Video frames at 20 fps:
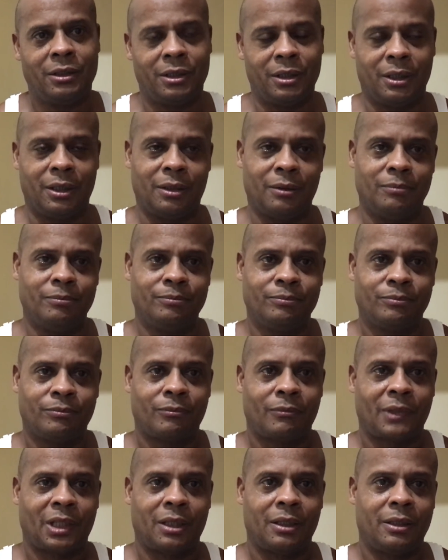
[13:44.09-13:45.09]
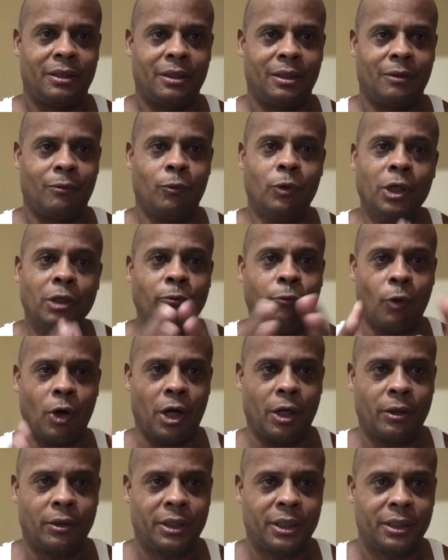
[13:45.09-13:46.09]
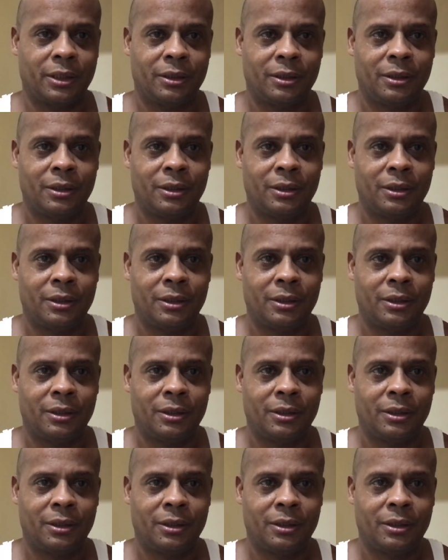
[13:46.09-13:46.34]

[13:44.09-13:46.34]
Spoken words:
the woodwork.